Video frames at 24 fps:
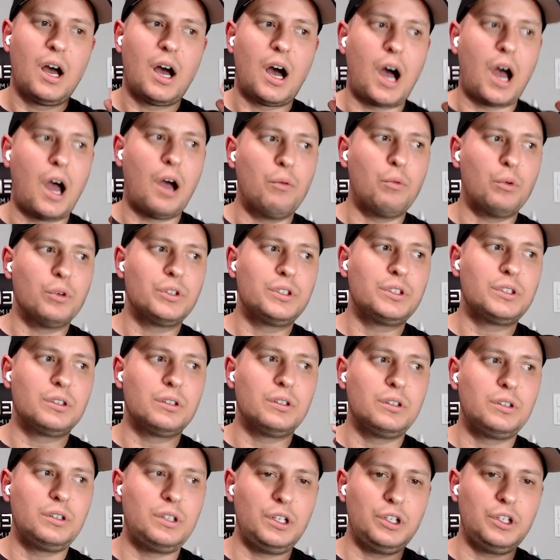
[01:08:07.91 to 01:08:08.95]
I was
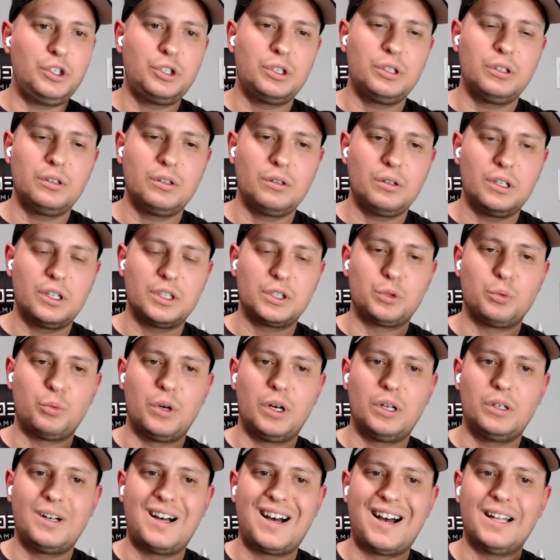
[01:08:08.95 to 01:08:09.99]
teaching as
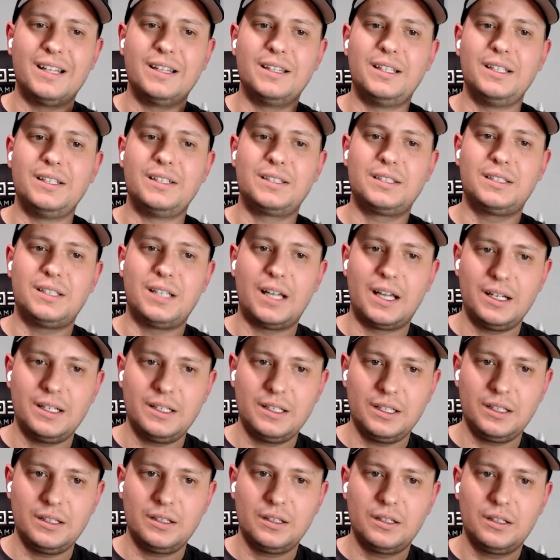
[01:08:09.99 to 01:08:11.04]
well
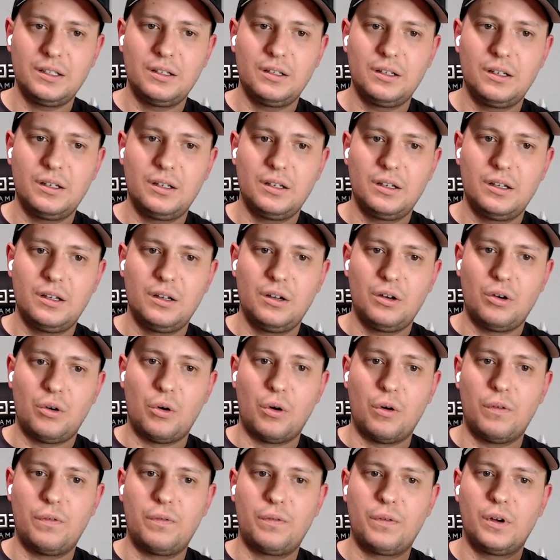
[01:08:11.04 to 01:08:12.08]
understanding
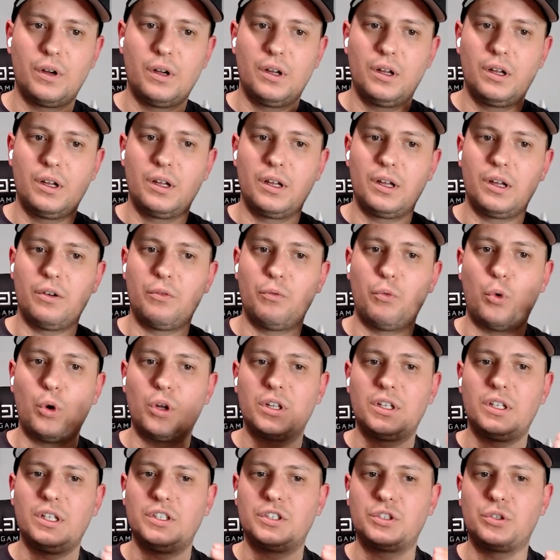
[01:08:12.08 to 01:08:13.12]
of
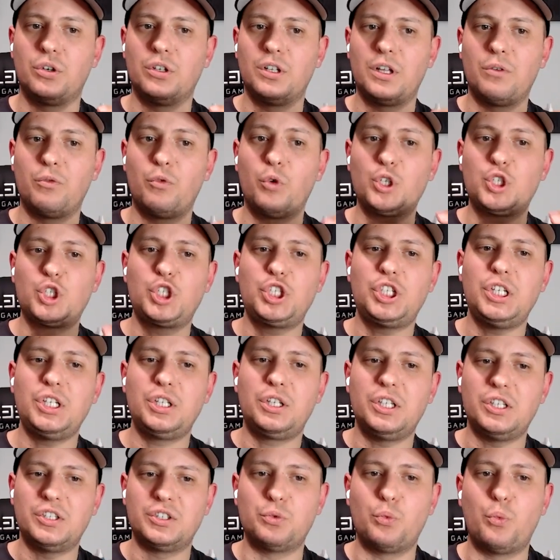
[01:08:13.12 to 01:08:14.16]
what
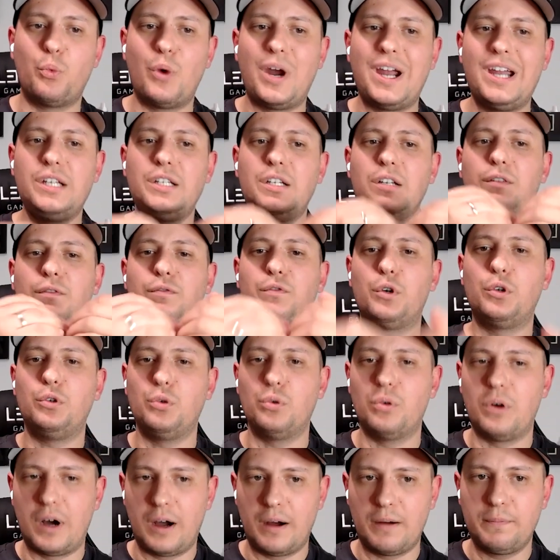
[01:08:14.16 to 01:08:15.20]
shit is waiting for
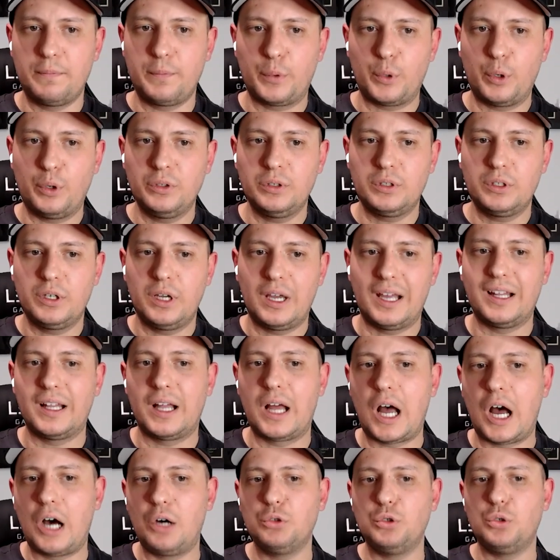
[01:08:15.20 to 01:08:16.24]
you upfront and
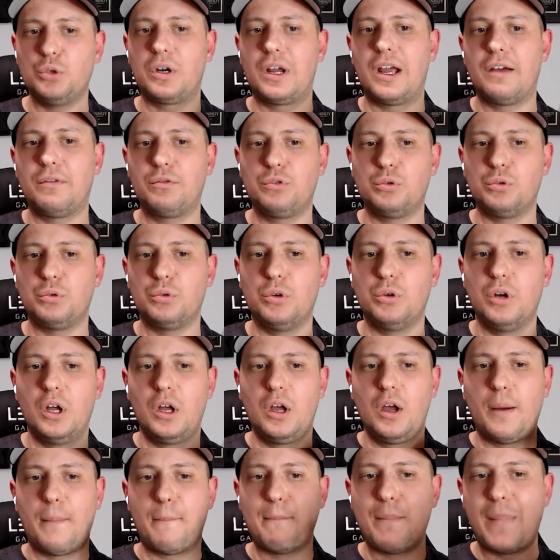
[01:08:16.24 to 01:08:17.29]
how you have to
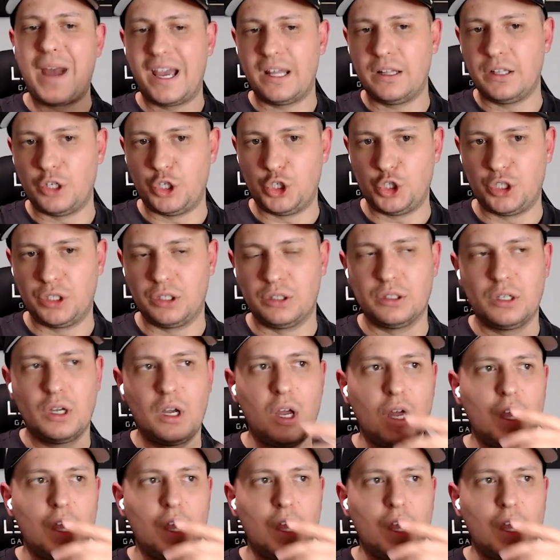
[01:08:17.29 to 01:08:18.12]
manage it.